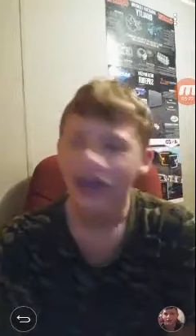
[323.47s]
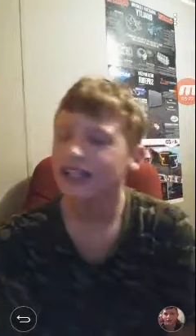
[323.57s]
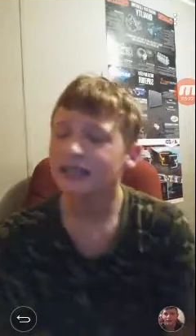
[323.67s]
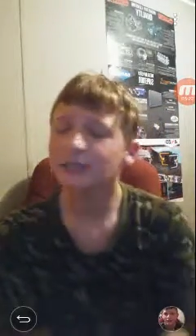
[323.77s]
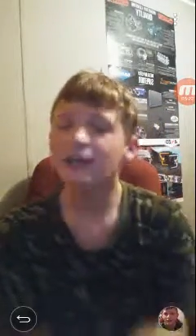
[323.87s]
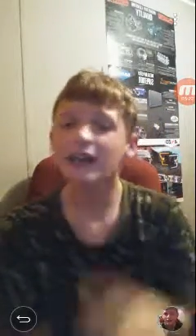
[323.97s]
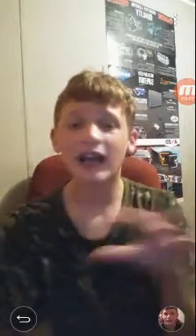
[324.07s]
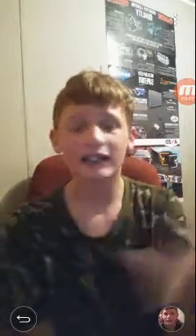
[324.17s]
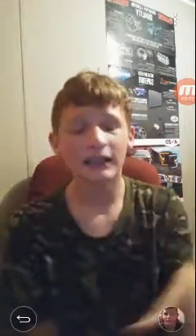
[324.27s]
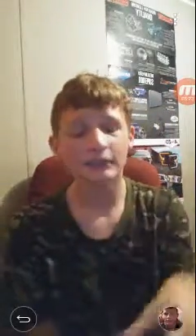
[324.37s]
I
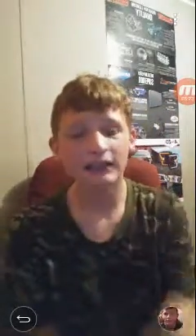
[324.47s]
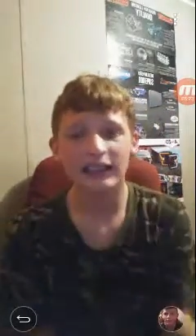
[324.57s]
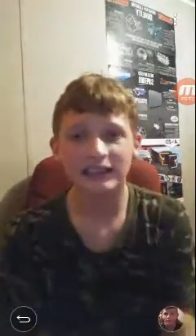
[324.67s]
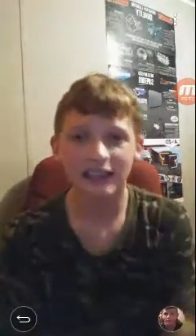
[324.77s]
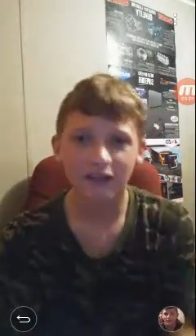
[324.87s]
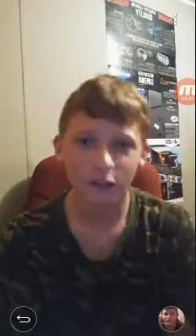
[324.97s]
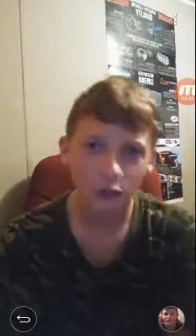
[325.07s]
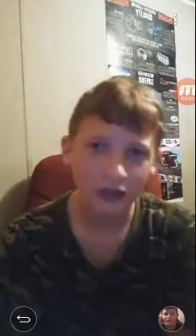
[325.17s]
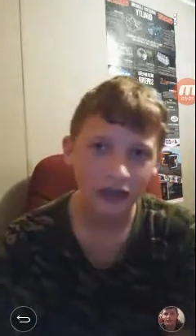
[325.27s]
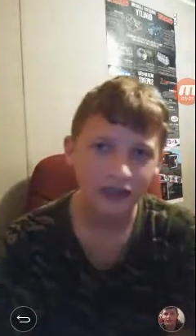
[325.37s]
kept it like that for
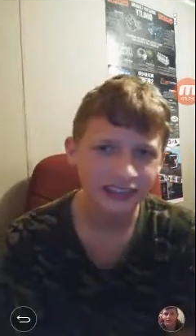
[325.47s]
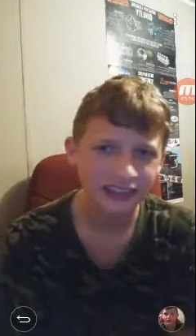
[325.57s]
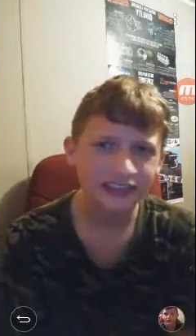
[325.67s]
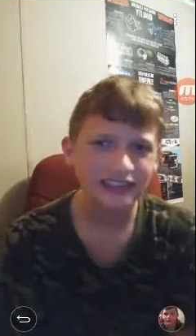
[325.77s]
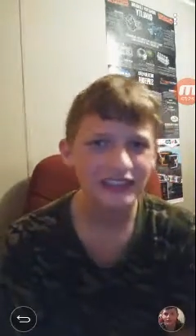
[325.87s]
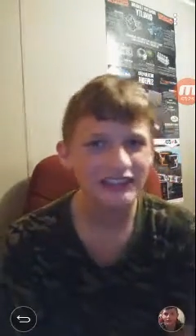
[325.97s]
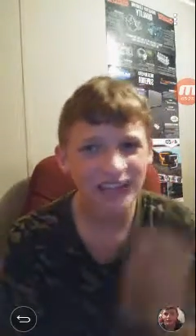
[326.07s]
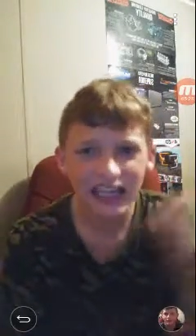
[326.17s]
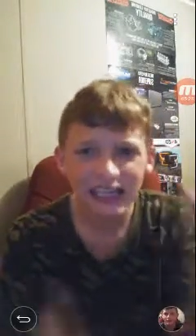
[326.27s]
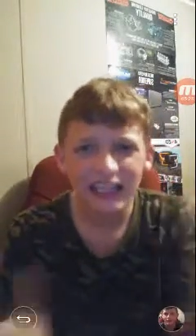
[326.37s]
a while until it
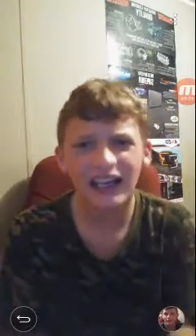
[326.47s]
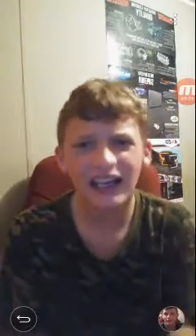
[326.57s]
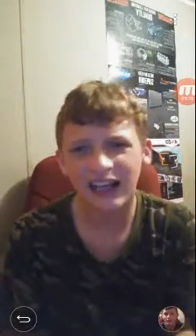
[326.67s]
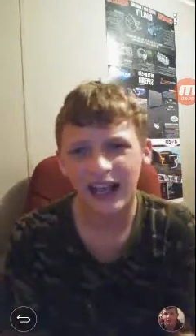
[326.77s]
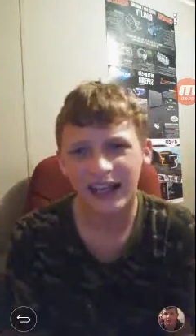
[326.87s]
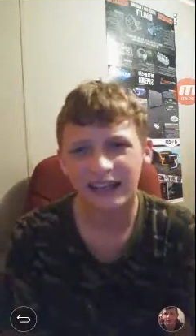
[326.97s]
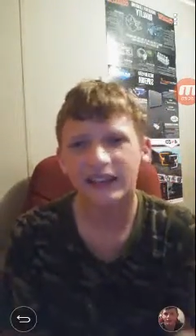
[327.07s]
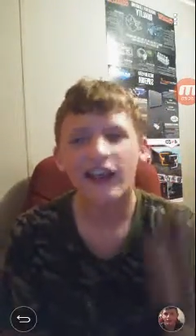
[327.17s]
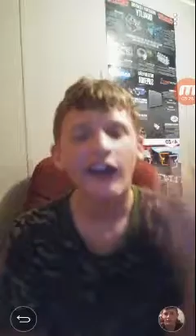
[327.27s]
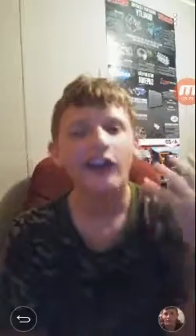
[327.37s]
kind of got out of
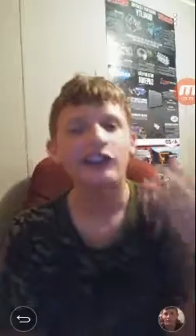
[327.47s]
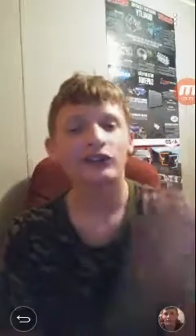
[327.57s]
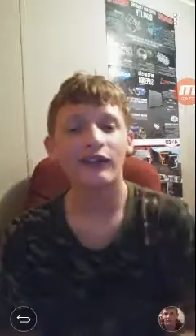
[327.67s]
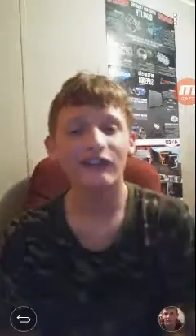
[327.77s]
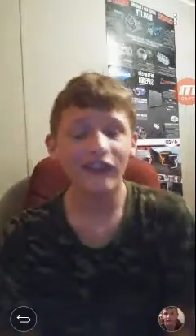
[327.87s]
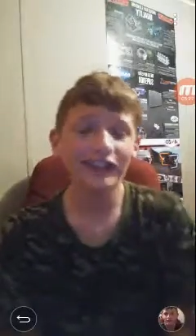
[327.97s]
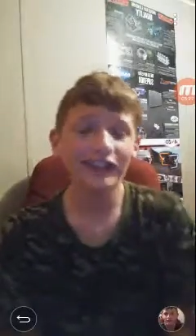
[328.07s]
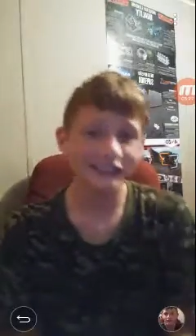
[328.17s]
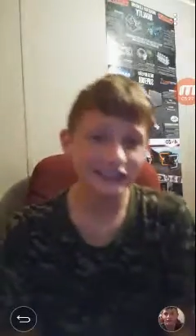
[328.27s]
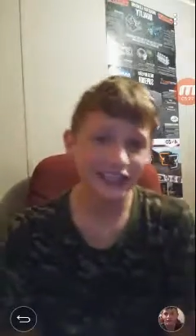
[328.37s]
hand. So I
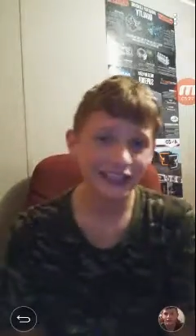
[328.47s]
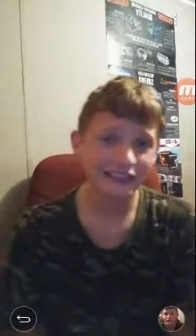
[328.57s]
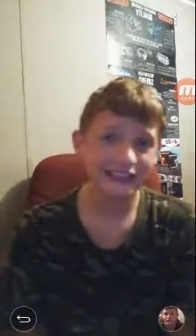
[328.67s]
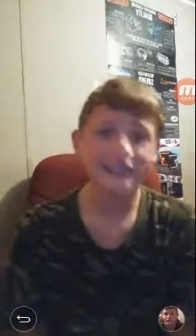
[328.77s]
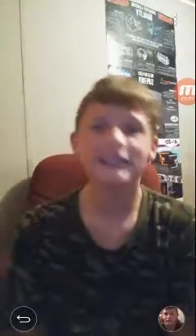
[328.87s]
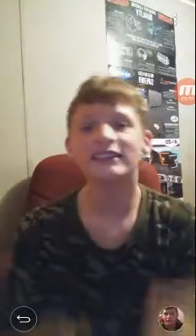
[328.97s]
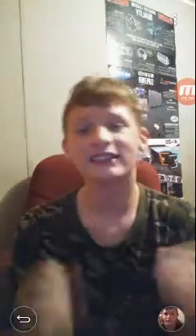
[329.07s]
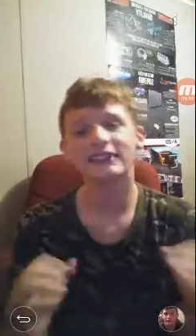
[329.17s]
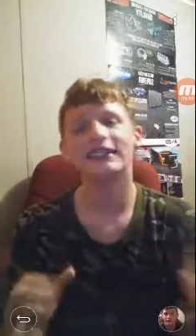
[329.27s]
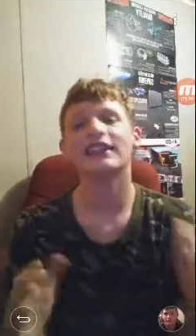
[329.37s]
finally changed it
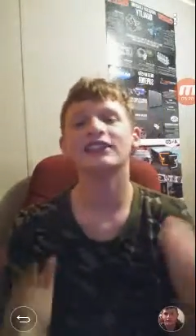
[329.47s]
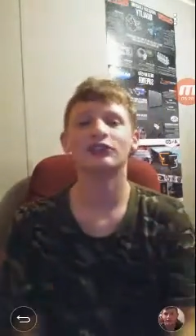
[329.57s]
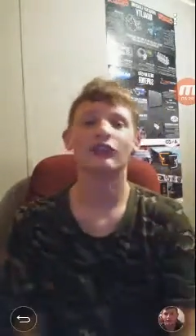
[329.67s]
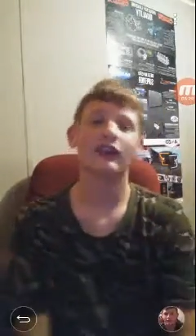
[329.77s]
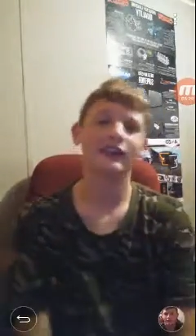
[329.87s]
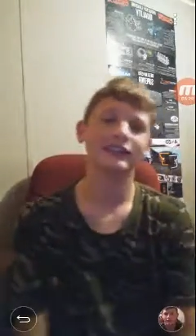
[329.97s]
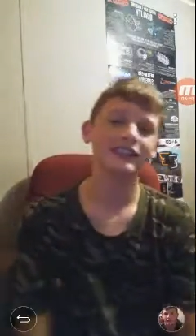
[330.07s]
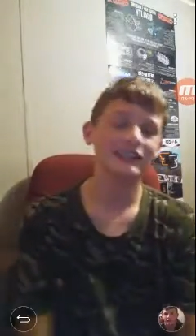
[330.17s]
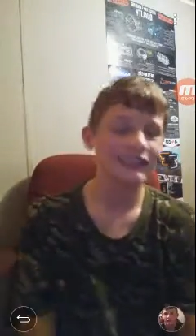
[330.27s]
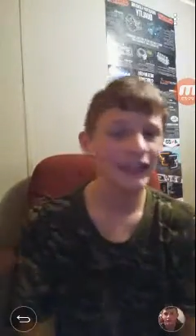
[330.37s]
to Danger Ross,
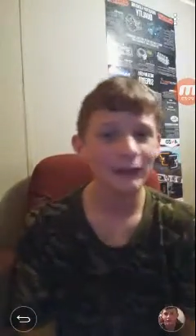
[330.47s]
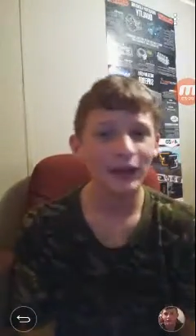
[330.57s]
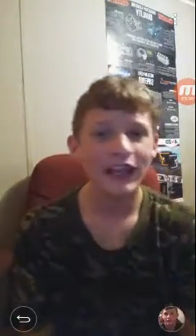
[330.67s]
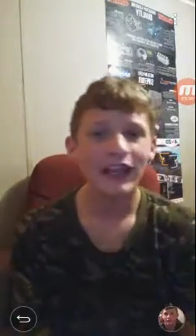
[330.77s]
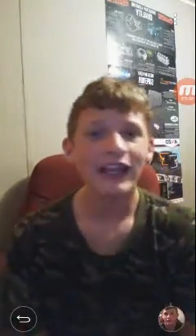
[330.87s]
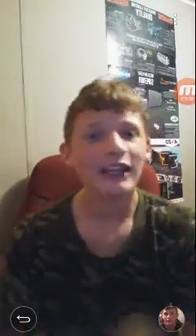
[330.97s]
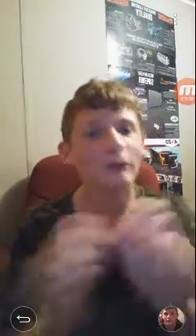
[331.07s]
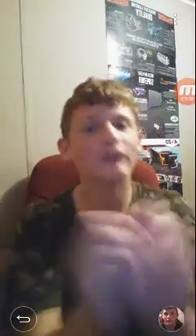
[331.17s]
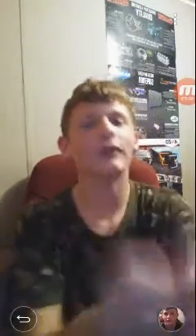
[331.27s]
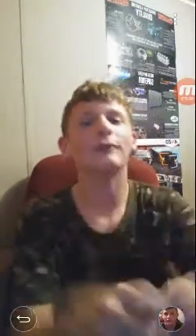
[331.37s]
the name that
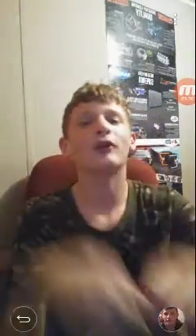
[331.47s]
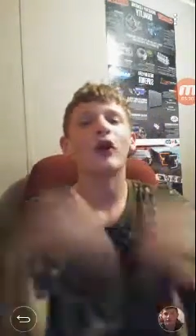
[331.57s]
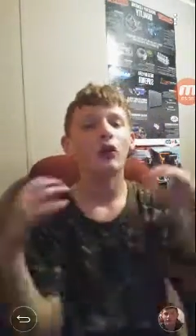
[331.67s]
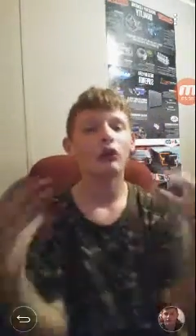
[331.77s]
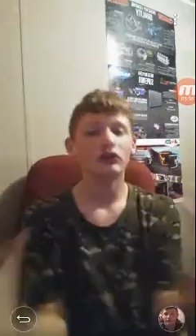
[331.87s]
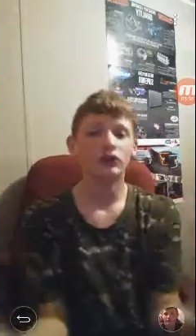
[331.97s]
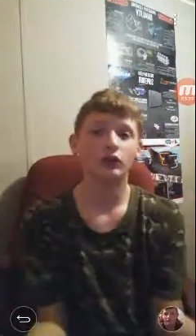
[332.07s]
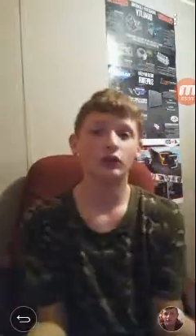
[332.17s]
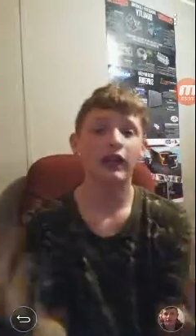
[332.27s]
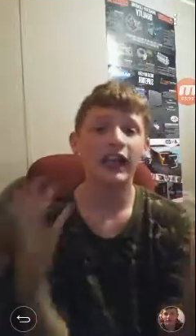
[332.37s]
we've come to all
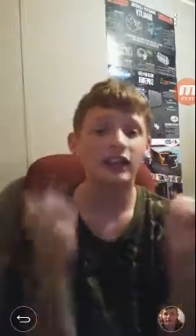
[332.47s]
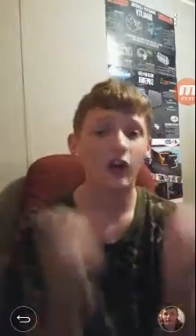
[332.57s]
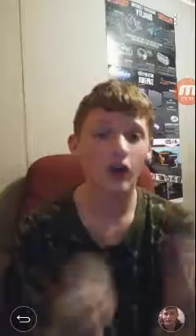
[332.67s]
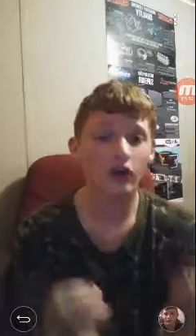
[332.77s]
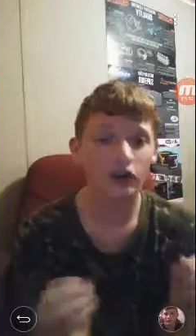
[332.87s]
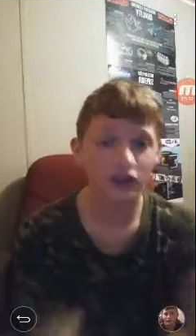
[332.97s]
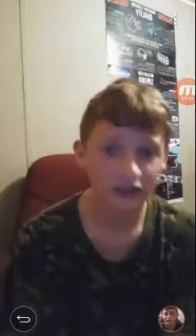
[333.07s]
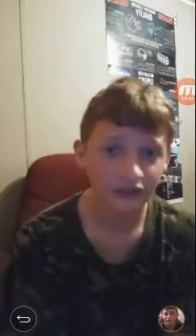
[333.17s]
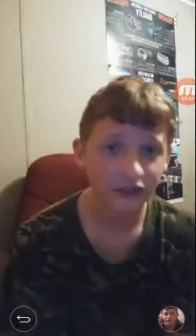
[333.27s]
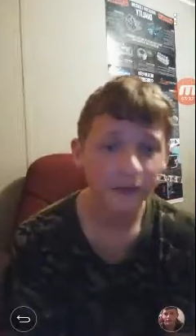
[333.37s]
know and all
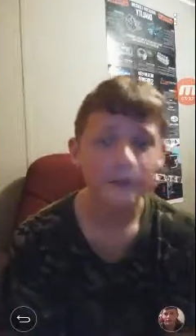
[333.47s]
love.